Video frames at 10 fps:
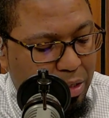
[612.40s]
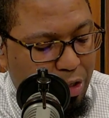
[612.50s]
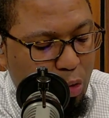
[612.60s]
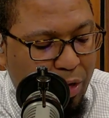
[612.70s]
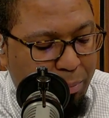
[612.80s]

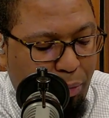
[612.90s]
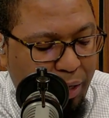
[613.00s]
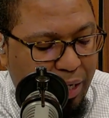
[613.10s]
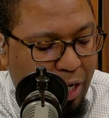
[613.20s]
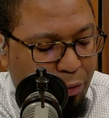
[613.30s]
You wouldn't put
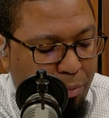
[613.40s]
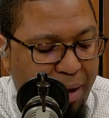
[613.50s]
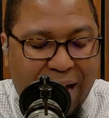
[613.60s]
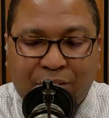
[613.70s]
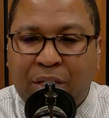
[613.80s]
it under a
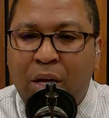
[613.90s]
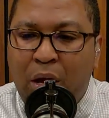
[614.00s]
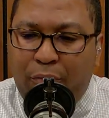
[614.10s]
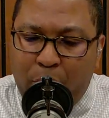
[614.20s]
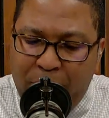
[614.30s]
basket
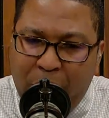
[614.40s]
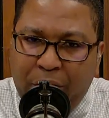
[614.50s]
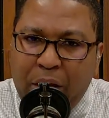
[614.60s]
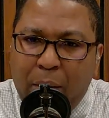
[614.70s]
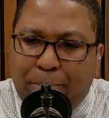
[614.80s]
for
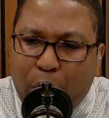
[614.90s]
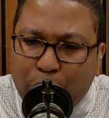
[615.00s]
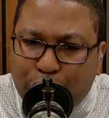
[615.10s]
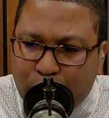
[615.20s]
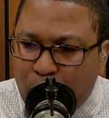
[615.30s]
merely
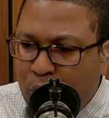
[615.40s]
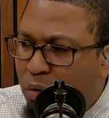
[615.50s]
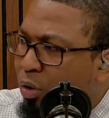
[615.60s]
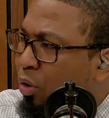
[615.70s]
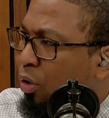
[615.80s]
personal
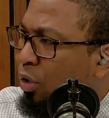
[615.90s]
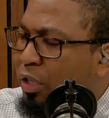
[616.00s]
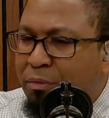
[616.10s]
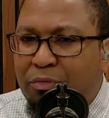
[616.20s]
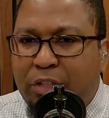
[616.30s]

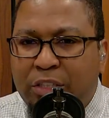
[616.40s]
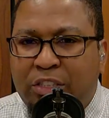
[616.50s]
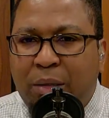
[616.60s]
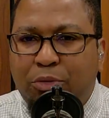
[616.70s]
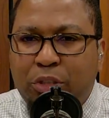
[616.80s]
con
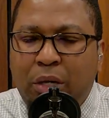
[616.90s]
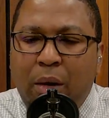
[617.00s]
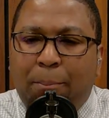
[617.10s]
consumption,